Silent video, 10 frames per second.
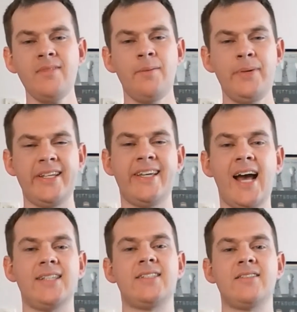bit of
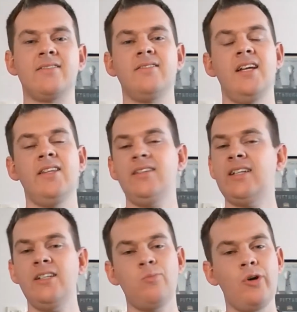guts. And they
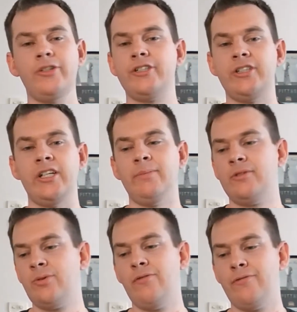did well this year.
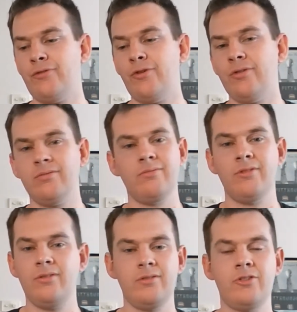12-4,
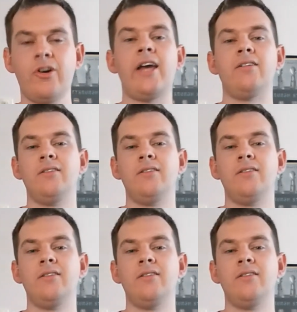it's great.